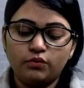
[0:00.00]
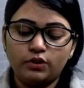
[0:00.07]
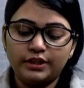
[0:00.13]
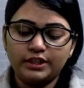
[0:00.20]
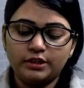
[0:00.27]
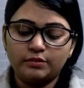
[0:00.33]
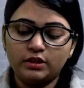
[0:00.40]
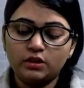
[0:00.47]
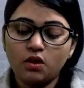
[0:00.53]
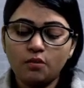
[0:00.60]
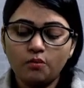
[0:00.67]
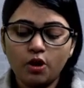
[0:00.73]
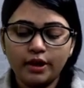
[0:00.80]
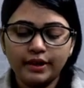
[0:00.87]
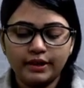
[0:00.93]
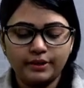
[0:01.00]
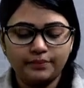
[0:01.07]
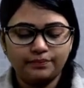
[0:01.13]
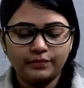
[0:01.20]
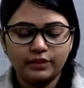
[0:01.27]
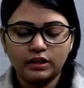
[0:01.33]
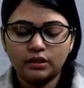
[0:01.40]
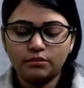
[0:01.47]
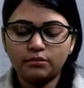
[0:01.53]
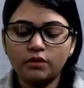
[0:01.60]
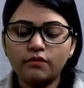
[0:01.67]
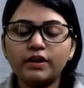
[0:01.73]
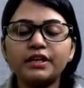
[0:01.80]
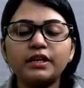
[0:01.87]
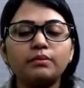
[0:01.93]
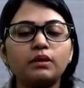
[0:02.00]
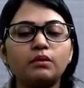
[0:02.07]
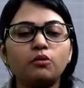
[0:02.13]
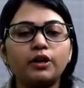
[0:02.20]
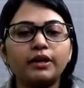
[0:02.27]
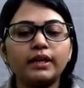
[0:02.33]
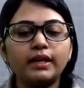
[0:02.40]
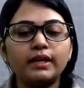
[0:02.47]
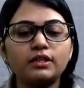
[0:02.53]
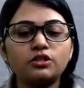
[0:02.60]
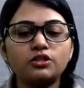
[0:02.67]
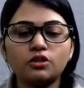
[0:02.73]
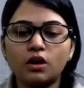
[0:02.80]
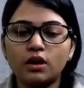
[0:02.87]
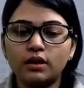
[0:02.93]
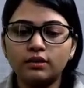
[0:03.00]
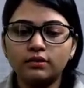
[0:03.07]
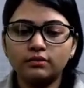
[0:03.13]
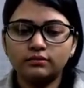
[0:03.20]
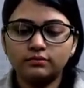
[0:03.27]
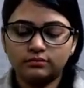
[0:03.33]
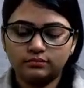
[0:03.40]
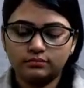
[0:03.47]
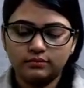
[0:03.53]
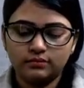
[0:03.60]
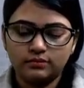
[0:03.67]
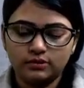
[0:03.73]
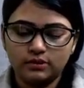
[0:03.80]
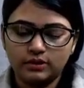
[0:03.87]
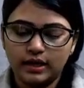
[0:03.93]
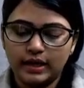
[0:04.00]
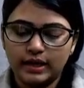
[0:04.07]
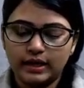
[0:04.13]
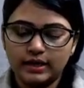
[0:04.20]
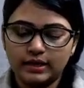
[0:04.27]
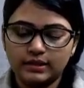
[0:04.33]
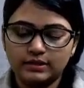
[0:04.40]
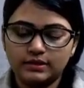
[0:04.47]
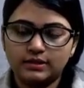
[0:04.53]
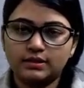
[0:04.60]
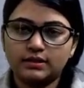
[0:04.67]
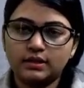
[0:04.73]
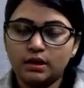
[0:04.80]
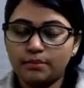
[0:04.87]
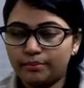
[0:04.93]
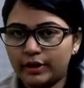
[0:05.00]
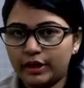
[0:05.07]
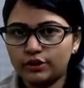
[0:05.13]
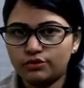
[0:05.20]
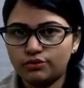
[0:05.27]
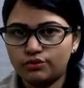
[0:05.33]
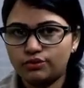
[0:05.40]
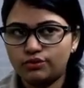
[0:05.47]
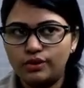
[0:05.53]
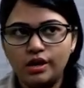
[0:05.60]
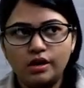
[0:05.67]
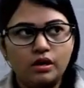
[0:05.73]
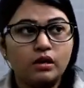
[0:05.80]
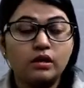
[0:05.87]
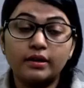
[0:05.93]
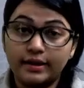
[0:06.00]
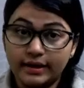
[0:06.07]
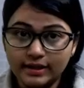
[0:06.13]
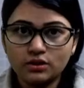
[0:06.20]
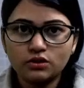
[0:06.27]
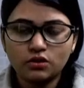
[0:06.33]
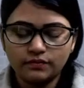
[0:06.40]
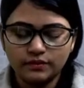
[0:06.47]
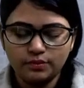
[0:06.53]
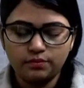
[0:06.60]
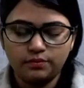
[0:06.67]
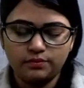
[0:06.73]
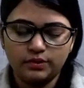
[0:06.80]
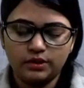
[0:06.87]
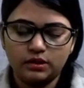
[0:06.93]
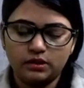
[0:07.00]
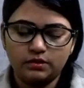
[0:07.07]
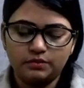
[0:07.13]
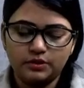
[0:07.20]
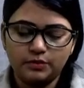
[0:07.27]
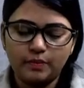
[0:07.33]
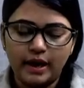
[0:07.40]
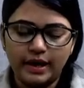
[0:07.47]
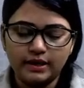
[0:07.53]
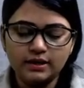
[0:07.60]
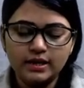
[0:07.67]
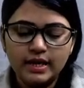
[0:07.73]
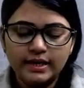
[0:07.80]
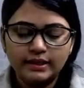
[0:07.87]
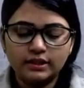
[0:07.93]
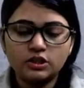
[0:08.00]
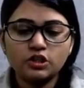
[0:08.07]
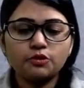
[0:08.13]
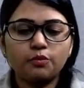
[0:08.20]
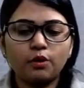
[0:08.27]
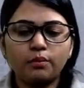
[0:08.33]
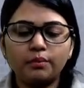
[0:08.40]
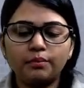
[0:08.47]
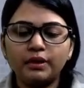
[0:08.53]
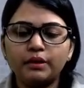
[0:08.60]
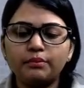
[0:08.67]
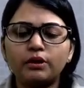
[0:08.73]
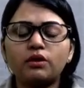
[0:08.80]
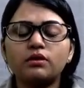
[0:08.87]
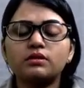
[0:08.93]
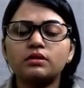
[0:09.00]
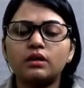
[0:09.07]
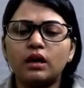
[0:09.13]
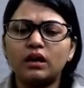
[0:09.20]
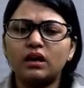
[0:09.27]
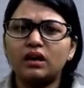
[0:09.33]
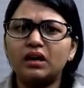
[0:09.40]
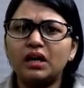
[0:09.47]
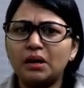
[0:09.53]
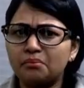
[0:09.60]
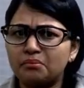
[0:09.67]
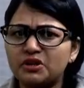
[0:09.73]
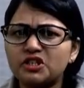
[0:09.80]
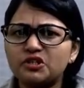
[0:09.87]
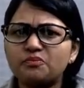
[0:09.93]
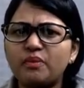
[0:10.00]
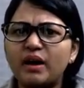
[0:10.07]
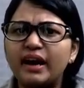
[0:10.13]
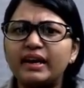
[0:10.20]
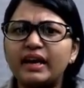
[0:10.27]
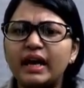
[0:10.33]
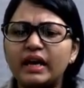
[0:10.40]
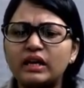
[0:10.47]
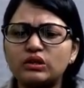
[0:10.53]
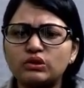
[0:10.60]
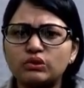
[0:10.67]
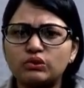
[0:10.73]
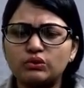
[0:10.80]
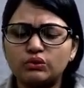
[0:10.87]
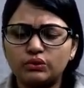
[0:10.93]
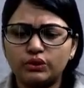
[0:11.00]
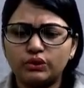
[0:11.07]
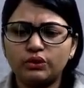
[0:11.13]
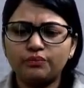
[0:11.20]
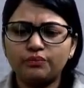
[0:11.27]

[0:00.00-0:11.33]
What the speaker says: vertebral body. The lumbar vertebral body is tall as compared to rest of the spine. This is probably because lumbar spine has to